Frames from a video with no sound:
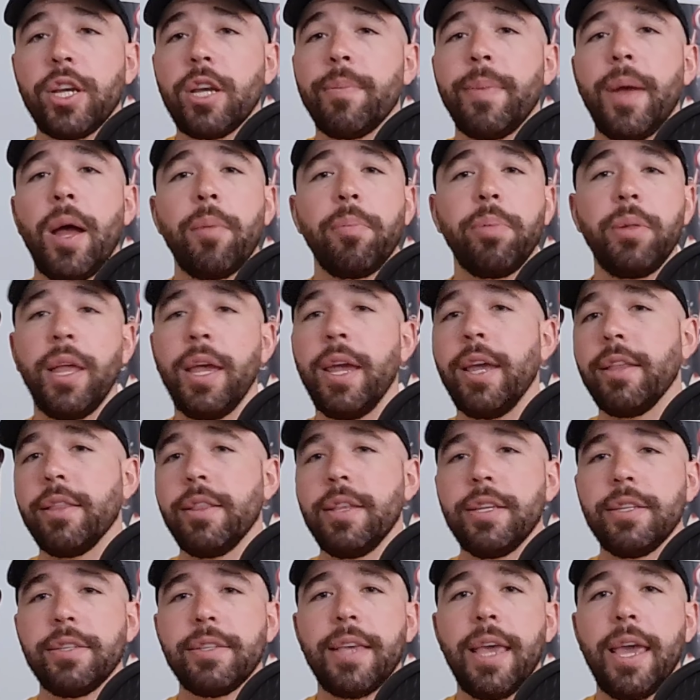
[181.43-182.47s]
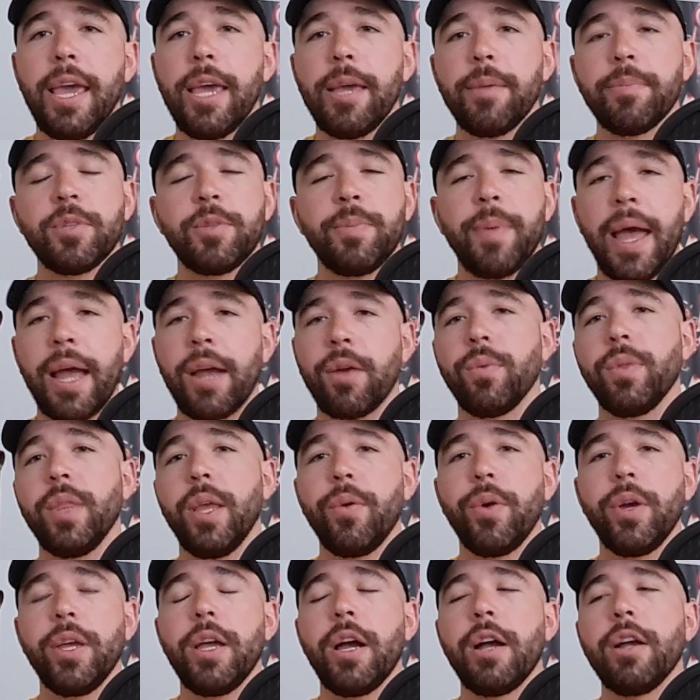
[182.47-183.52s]
about playing these games back when they
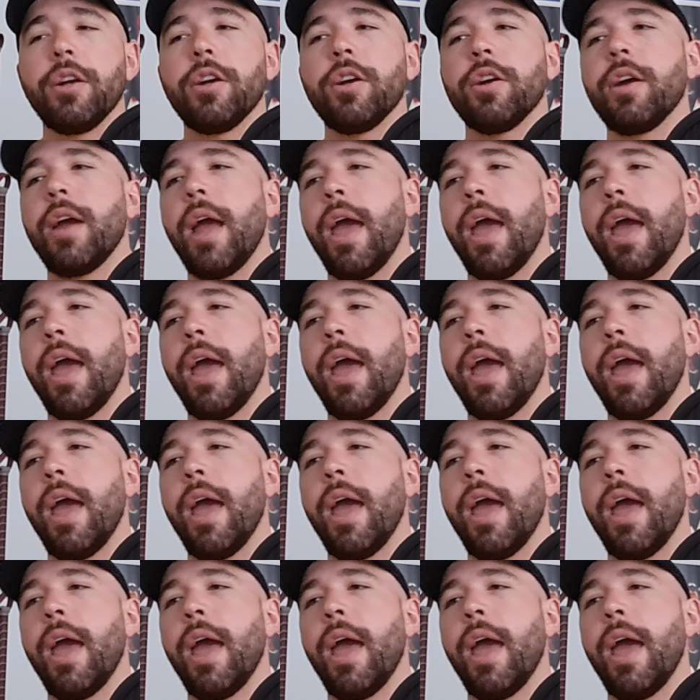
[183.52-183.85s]
were younger,